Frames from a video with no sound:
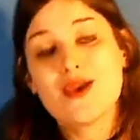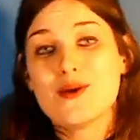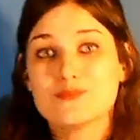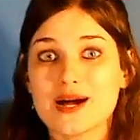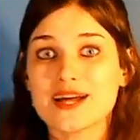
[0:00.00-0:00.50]

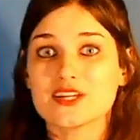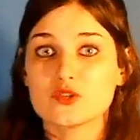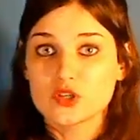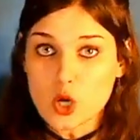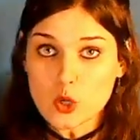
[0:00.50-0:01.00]
but you
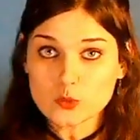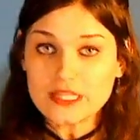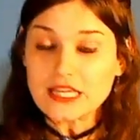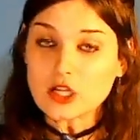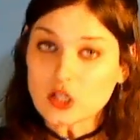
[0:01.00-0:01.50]
can
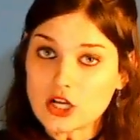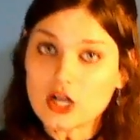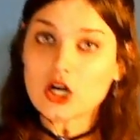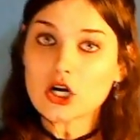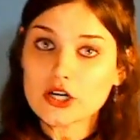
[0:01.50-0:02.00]
only
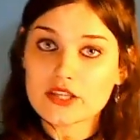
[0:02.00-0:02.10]
clog